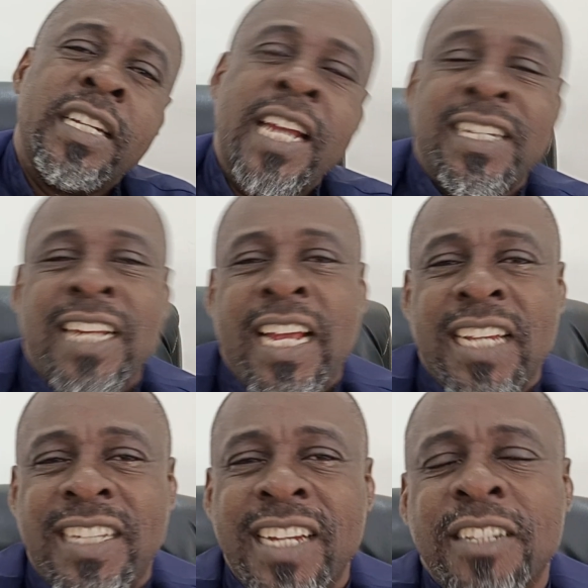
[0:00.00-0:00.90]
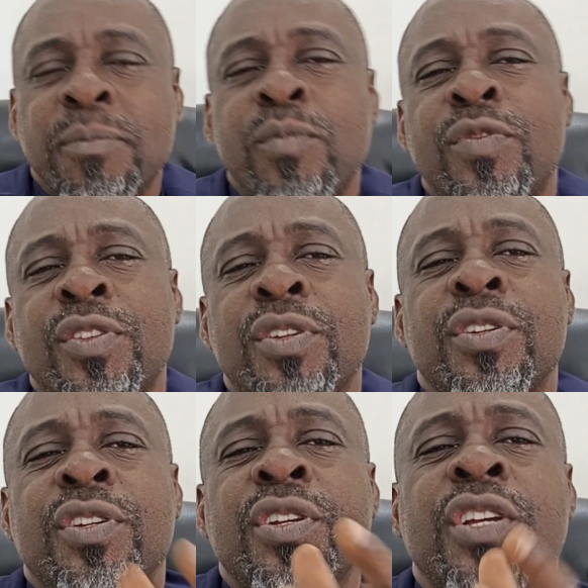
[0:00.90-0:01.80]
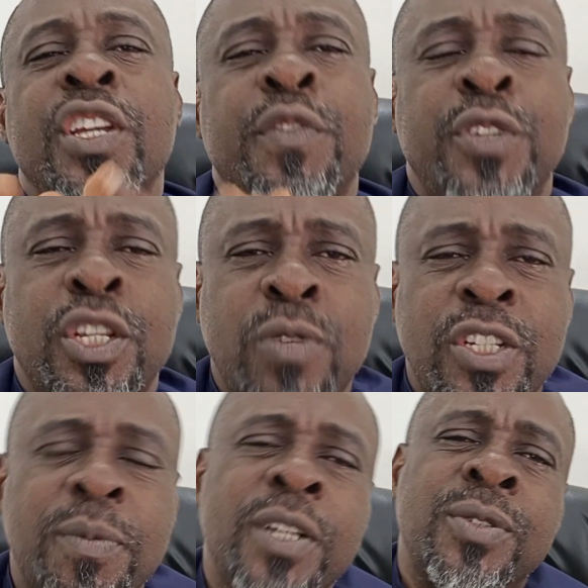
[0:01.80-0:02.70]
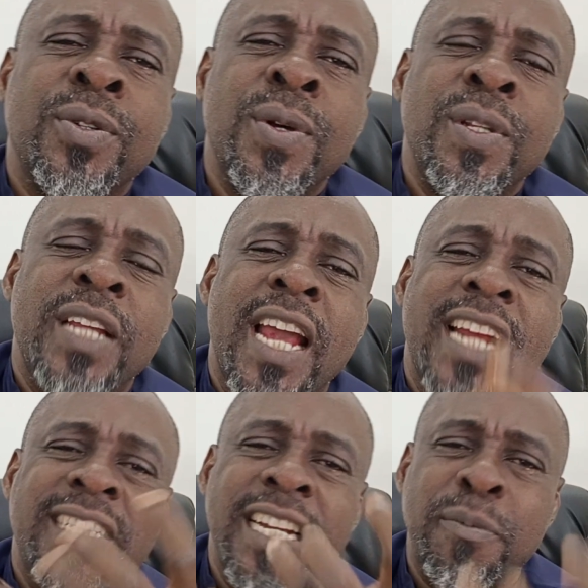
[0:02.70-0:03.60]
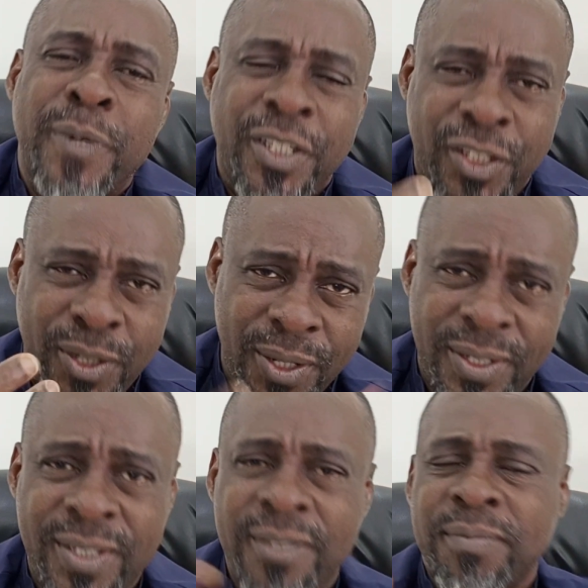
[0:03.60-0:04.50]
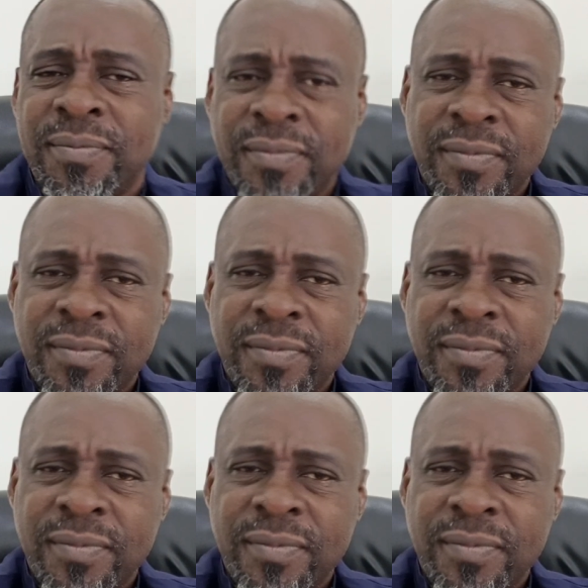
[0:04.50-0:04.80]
Yes, like I said, if you just want somebody to go there, take pictures,